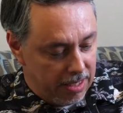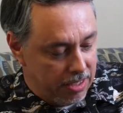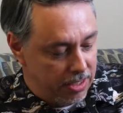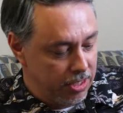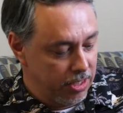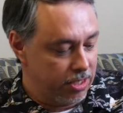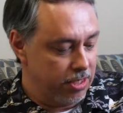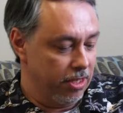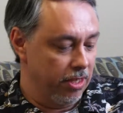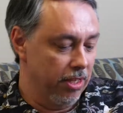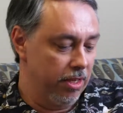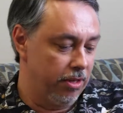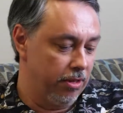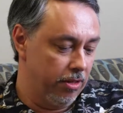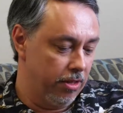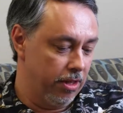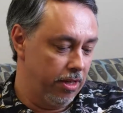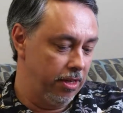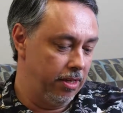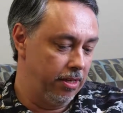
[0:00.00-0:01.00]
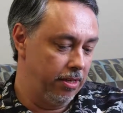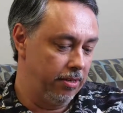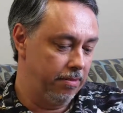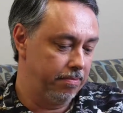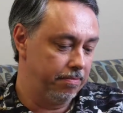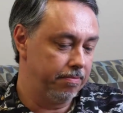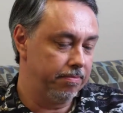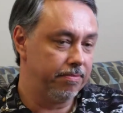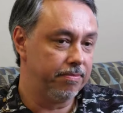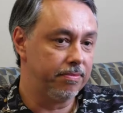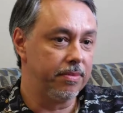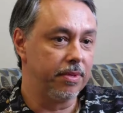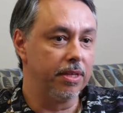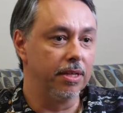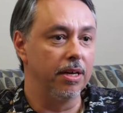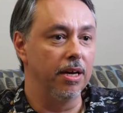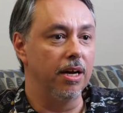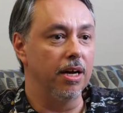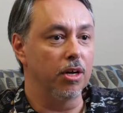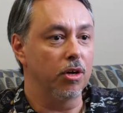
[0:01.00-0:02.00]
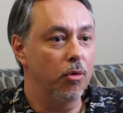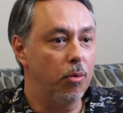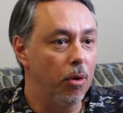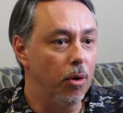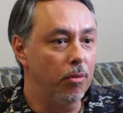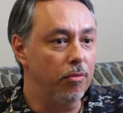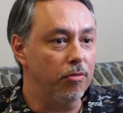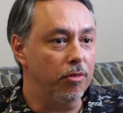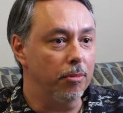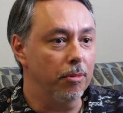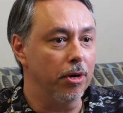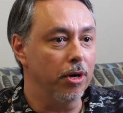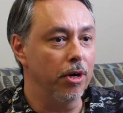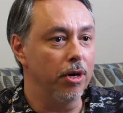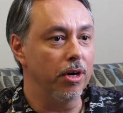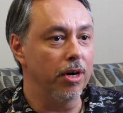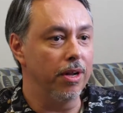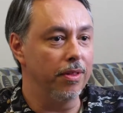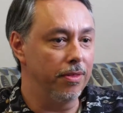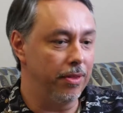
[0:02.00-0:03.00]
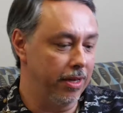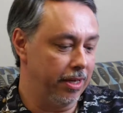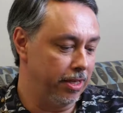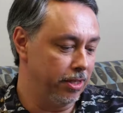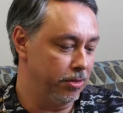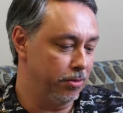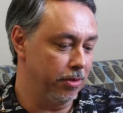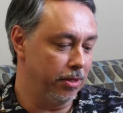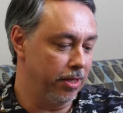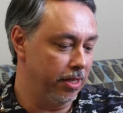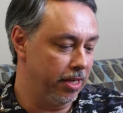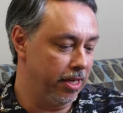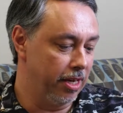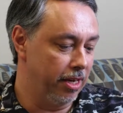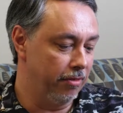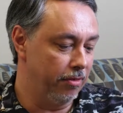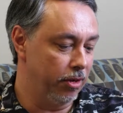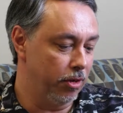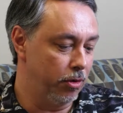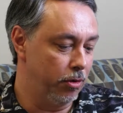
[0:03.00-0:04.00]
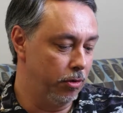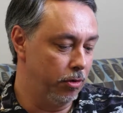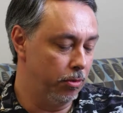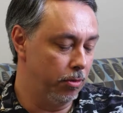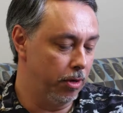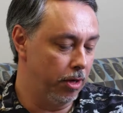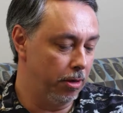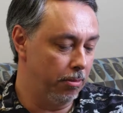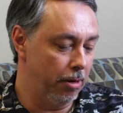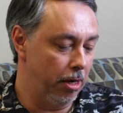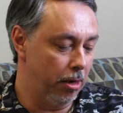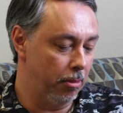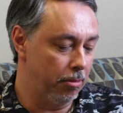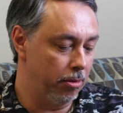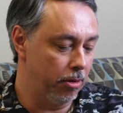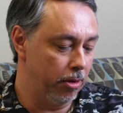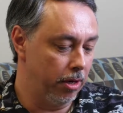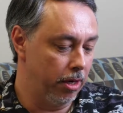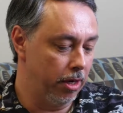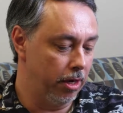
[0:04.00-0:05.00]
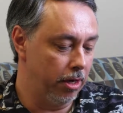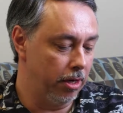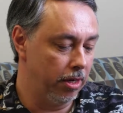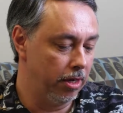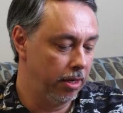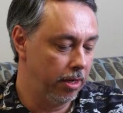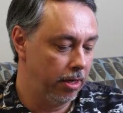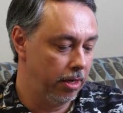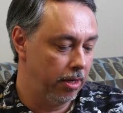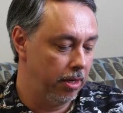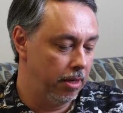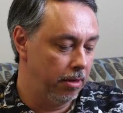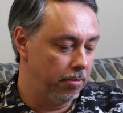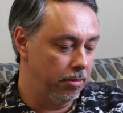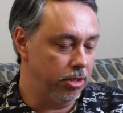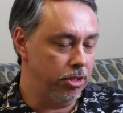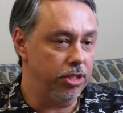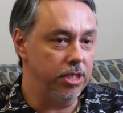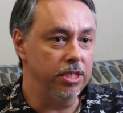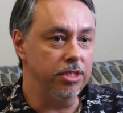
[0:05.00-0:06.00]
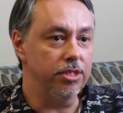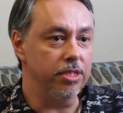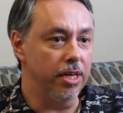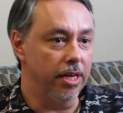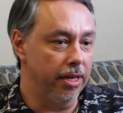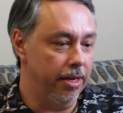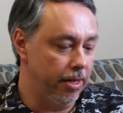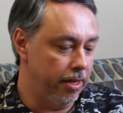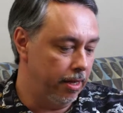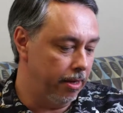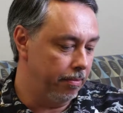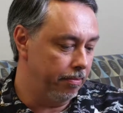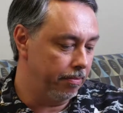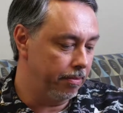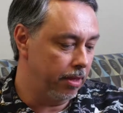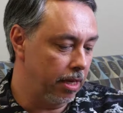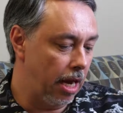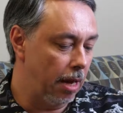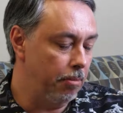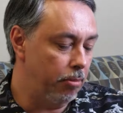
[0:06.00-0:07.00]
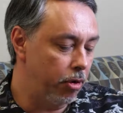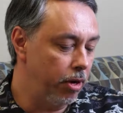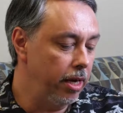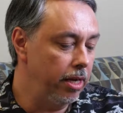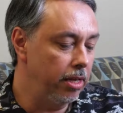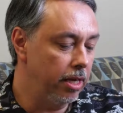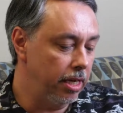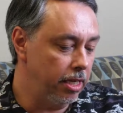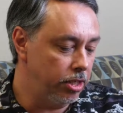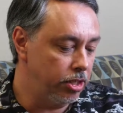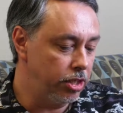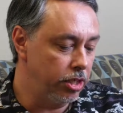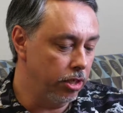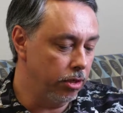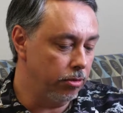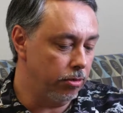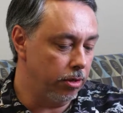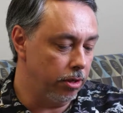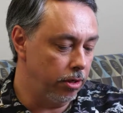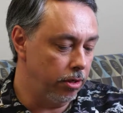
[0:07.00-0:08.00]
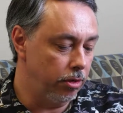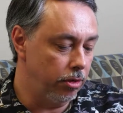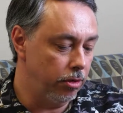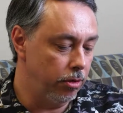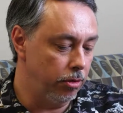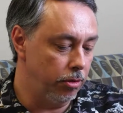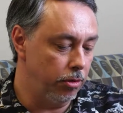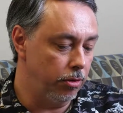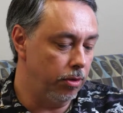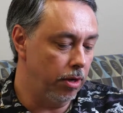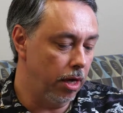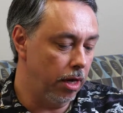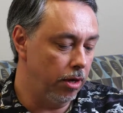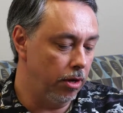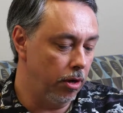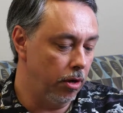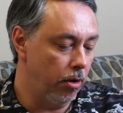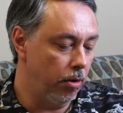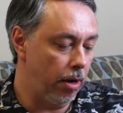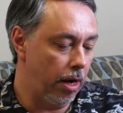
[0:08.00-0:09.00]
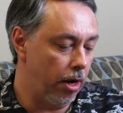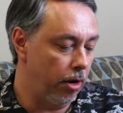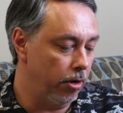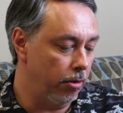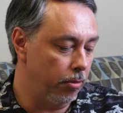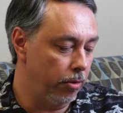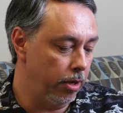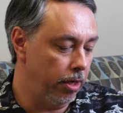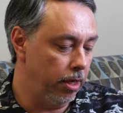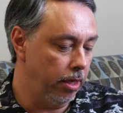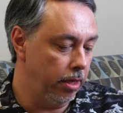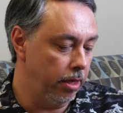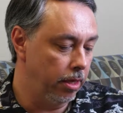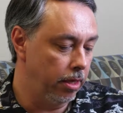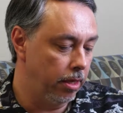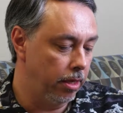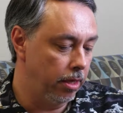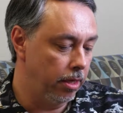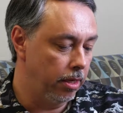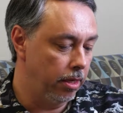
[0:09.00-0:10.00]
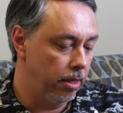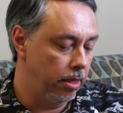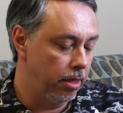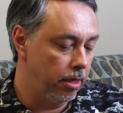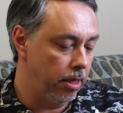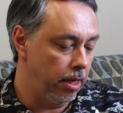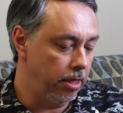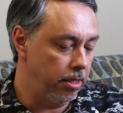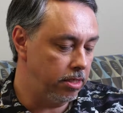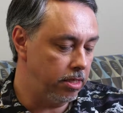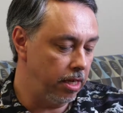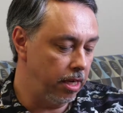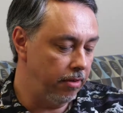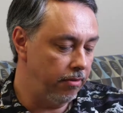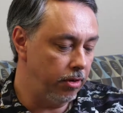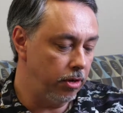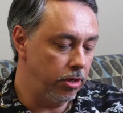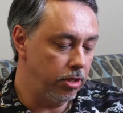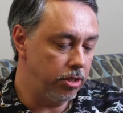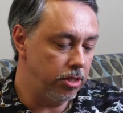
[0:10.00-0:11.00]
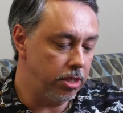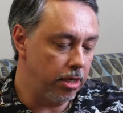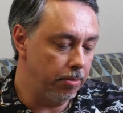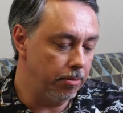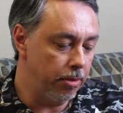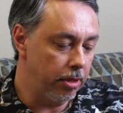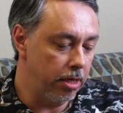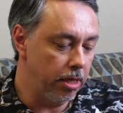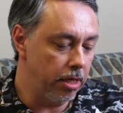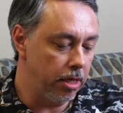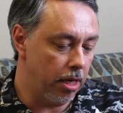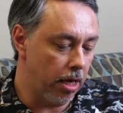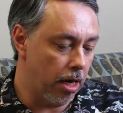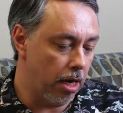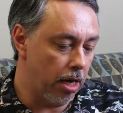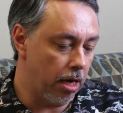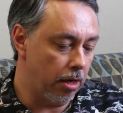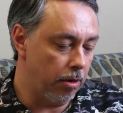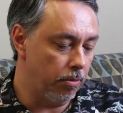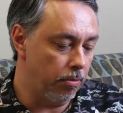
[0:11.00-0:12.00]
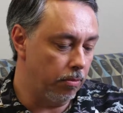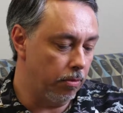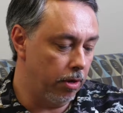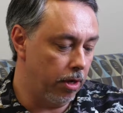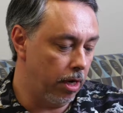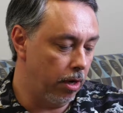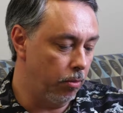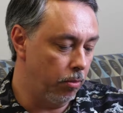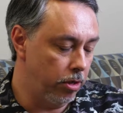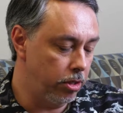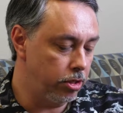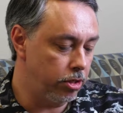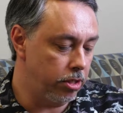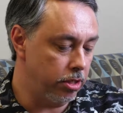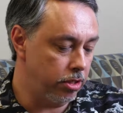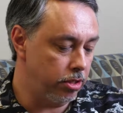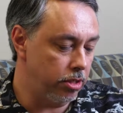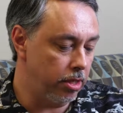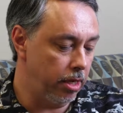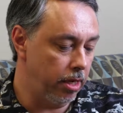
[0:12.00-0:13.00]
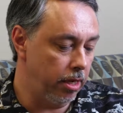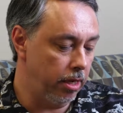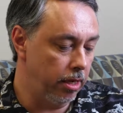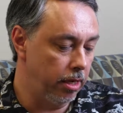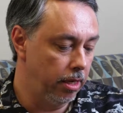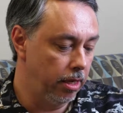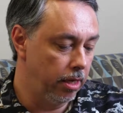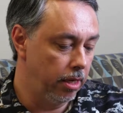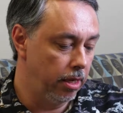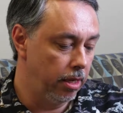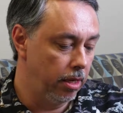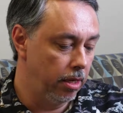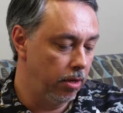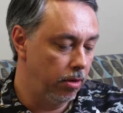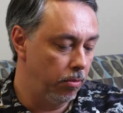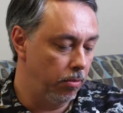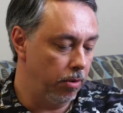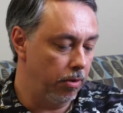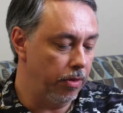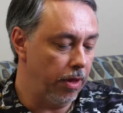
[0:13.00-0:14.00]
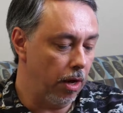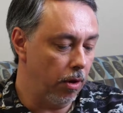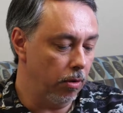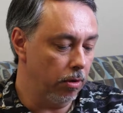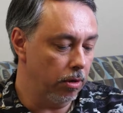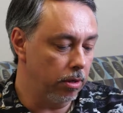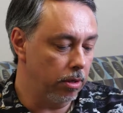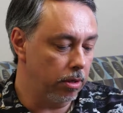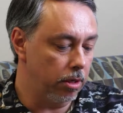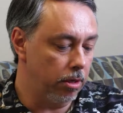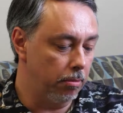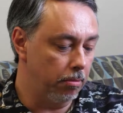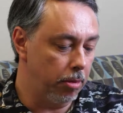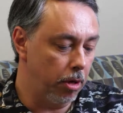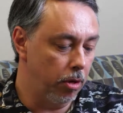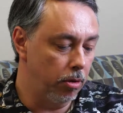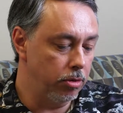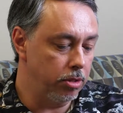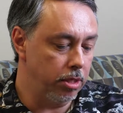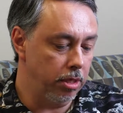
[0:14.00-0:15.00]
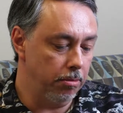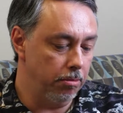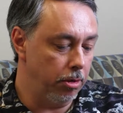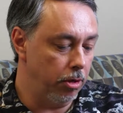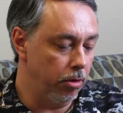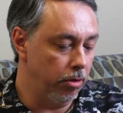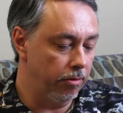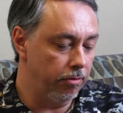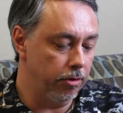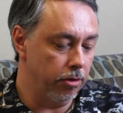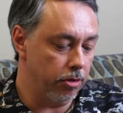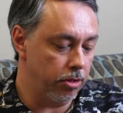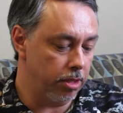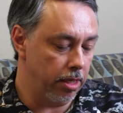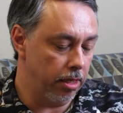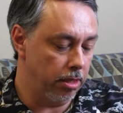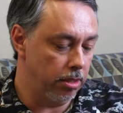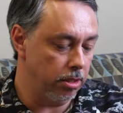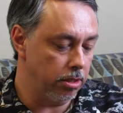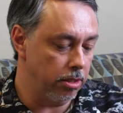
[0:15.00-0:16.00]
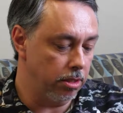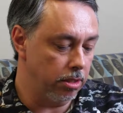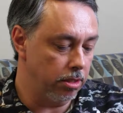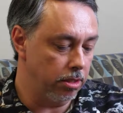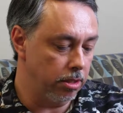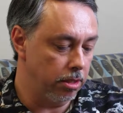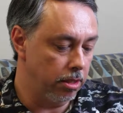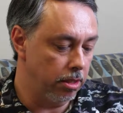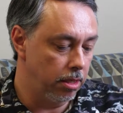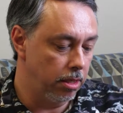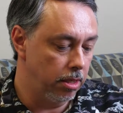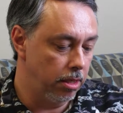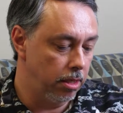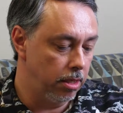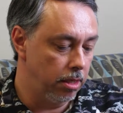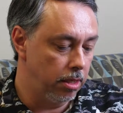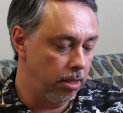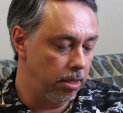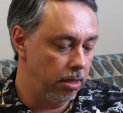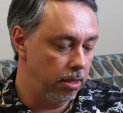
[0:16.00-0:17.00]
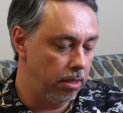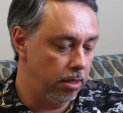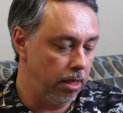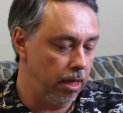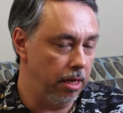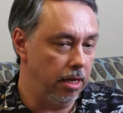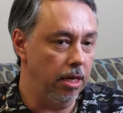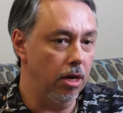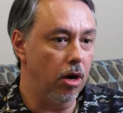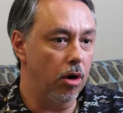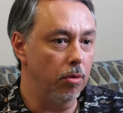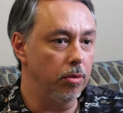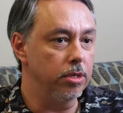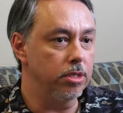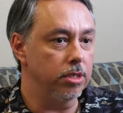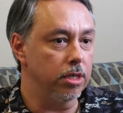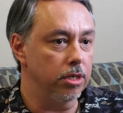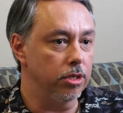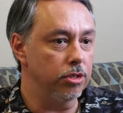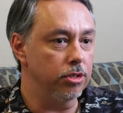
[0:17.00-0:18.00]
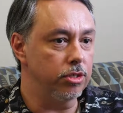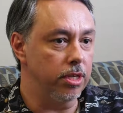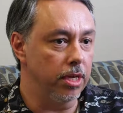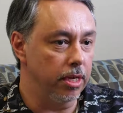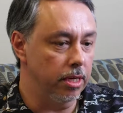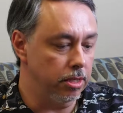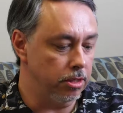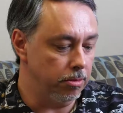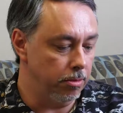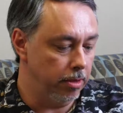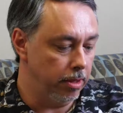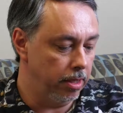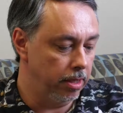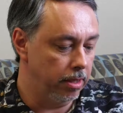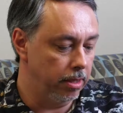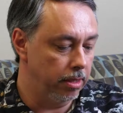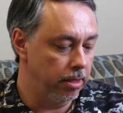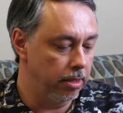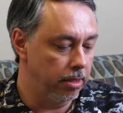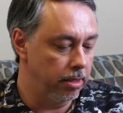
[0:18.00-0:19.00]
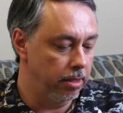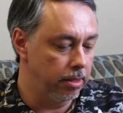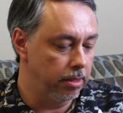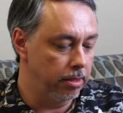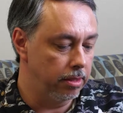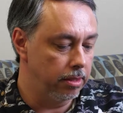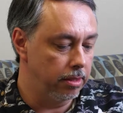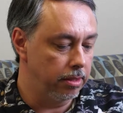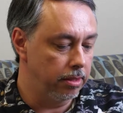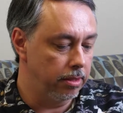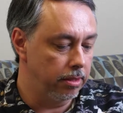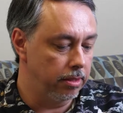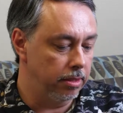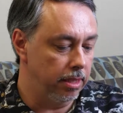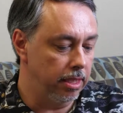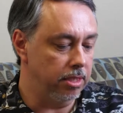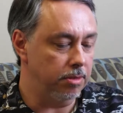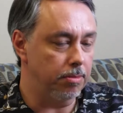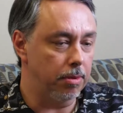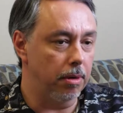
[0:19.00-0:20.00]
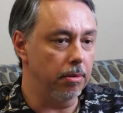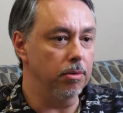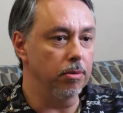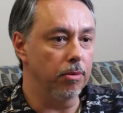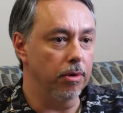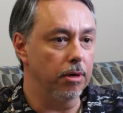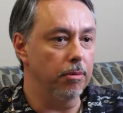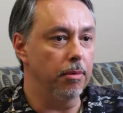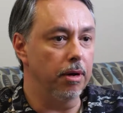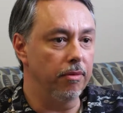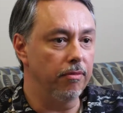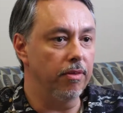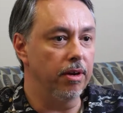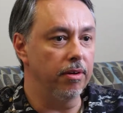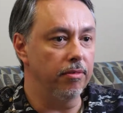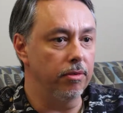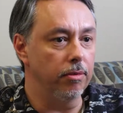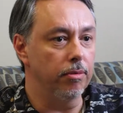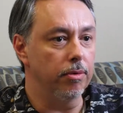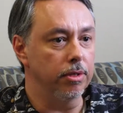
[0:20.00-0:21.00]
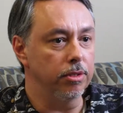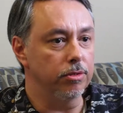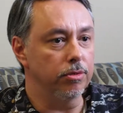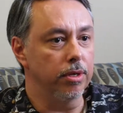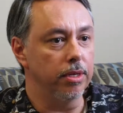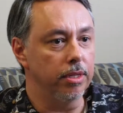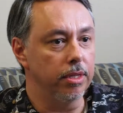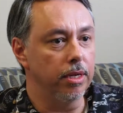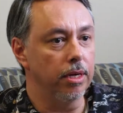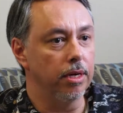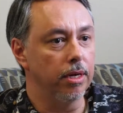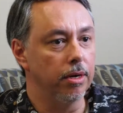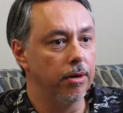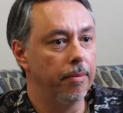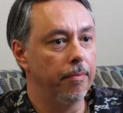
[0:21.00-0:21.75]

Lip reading: little quote from her, I think, is really kind of a cool one about prayer. But she said, I pray like children who do not know how to read. I say very simply to God what I wish to say without composing beautiful sentences, and he always understands me. And that's probably one of my favorite ones right there.